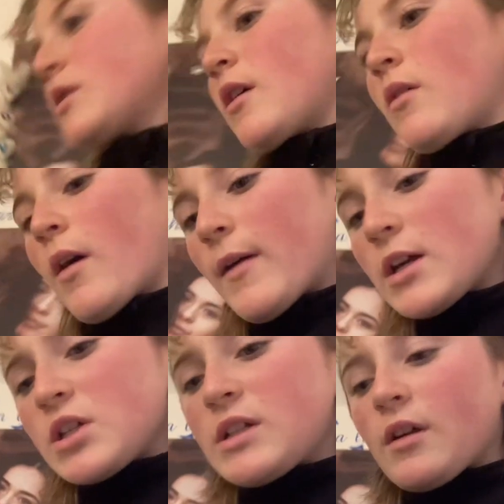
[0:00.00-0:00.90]
so I've
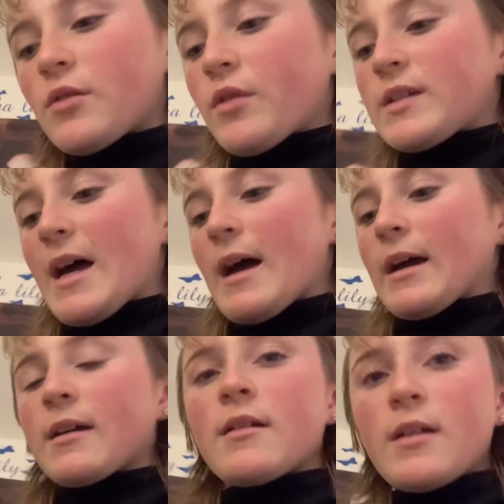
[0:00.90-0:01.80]
actually done all the
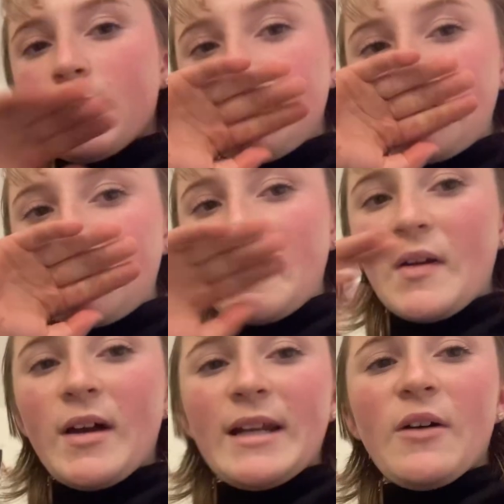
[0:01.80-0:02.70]
tack.
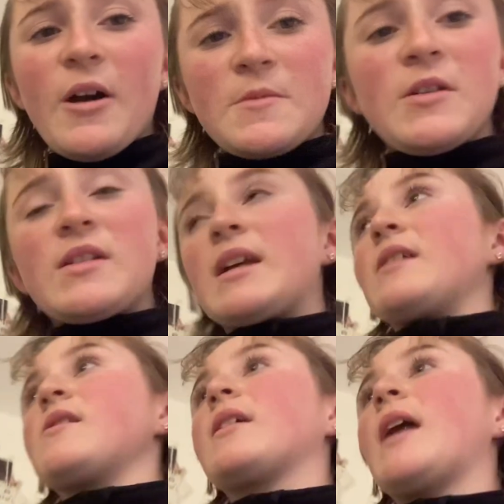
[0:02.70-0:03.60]
I know it absolutely
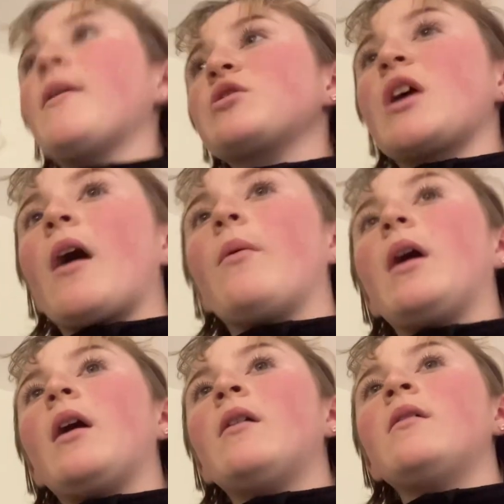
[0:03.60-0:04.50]
stinks, I'm gonna have a
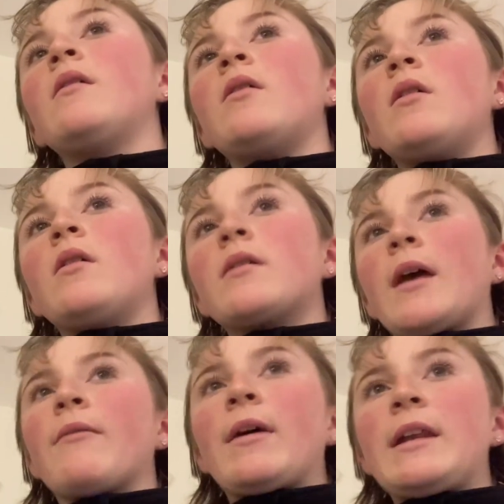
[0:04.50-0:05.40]
shower,
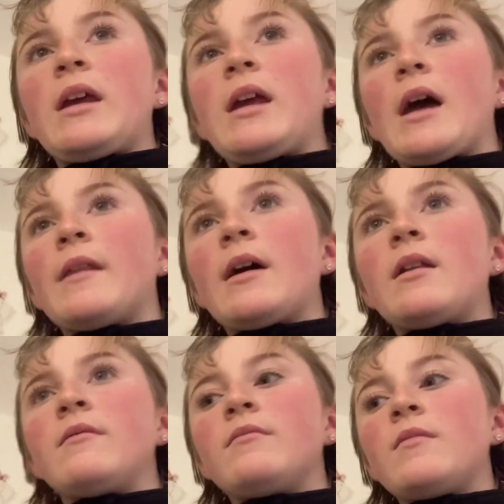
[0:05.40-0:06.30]
get ready, and
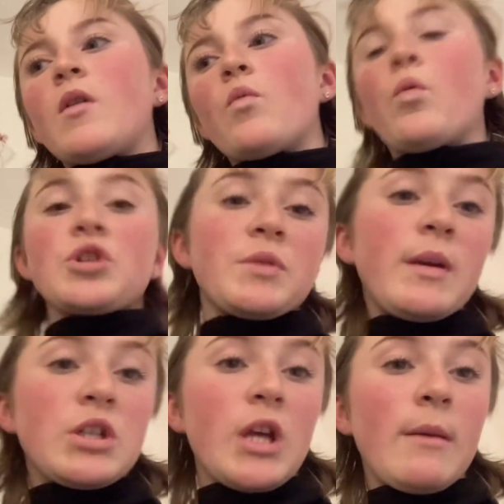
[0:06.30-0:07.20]
then watch a
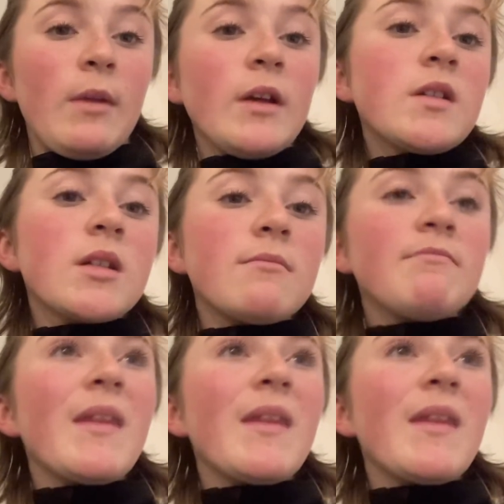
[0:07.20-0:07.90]
bit of Shameless.